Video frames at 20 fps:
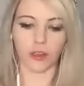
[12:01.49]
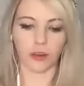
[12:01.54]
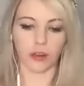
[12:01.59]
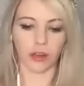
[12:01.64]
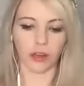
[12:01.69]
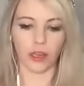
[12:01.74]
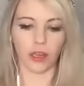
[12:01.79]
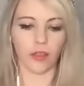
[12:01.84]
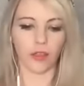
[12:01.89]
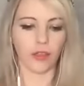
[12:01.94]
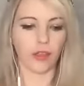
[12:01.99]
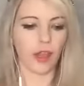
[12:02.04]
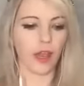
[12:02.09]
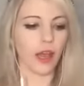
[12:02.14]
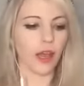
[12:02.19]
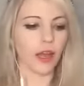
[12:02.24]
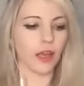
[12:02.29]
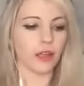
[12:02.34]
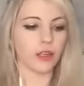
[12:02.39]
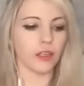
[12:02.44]
Okay. And
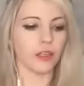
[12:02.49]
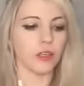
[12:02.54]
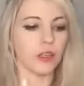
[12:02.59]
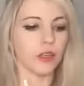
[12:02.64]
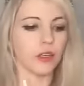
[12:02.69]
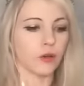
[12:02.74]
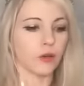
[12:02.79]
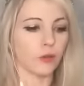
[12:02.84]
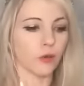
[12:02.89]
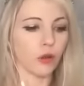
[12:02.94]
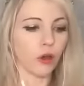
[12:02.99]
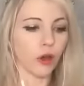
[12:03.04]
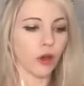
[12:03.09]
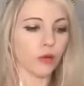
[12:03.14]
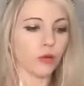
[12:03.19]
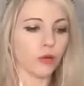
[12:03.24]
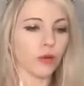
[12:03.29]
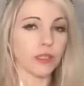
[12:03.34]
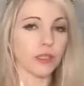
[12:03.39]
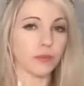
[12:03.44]
that will
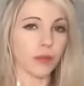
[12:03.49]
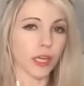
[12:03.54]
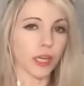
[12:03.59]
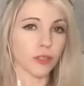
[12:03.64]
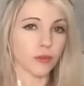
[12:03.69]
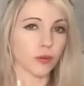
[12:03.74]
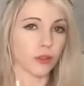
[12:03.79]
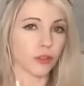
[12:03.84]
always match